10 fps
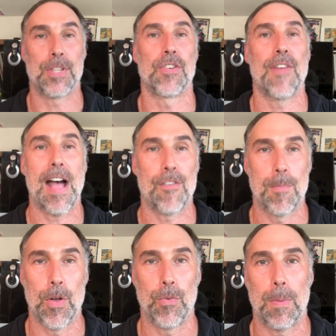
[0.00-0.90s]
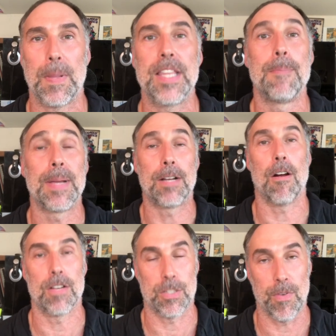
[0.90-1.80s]
survival mode, we play the big
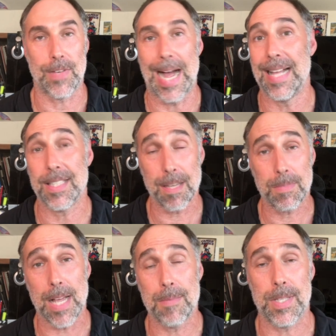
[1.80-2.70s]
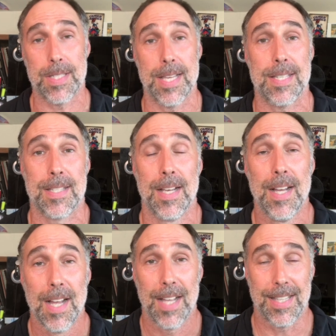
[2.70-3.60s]
cards that we've got. And sometimes it's this
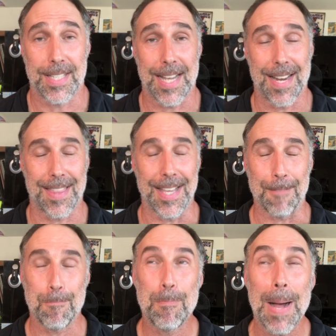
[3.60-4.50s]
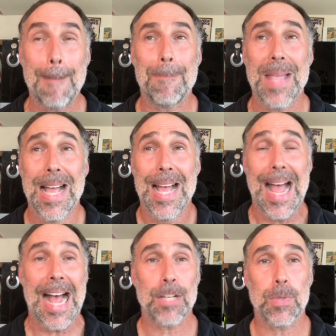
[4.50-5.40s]
kind of thing. But
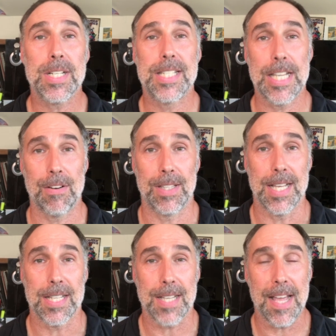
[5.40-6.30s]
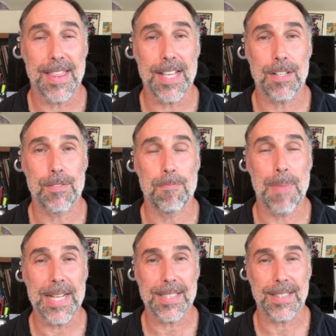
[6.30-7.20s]
as we're considering this, I think
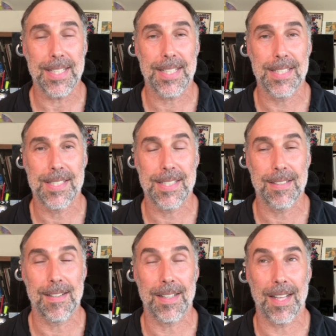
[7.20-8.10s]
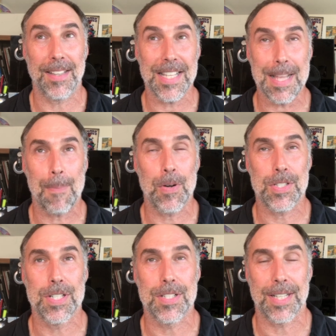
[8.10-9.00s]
basically consider, unless that
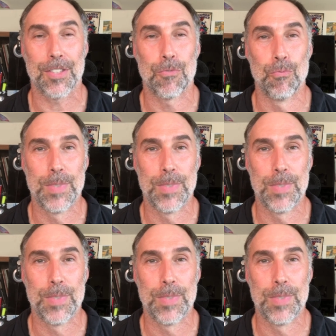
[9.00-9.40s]
person is like